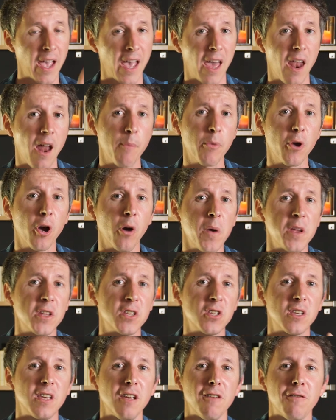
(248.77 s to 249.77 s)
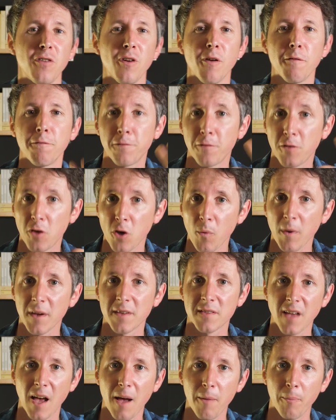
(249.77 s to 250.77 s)
And I'm going to give you a few
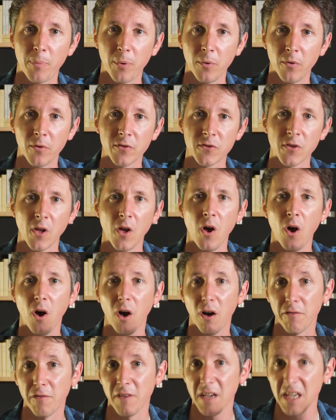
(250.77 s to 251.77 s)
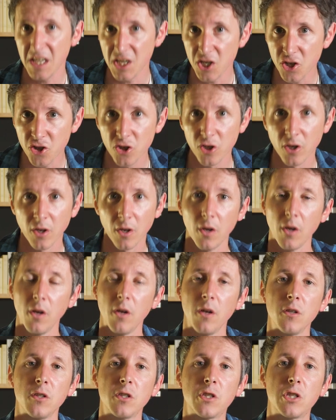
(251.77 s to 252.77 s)
examples of each
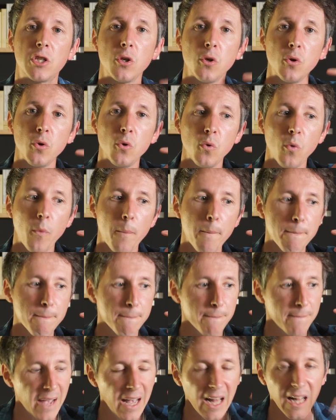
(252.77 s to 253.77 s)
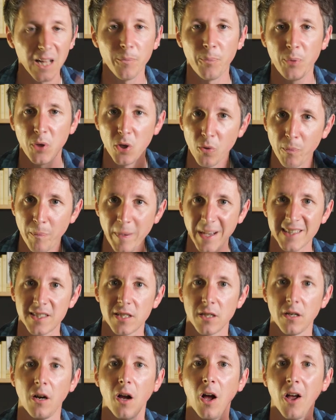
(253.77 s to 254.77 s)
to help you
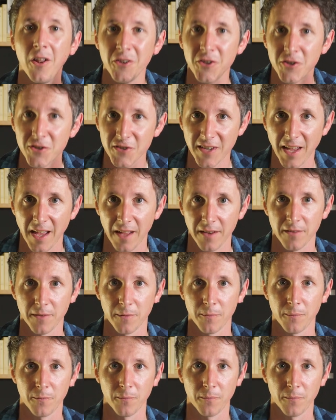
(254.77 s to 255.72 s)
better understand.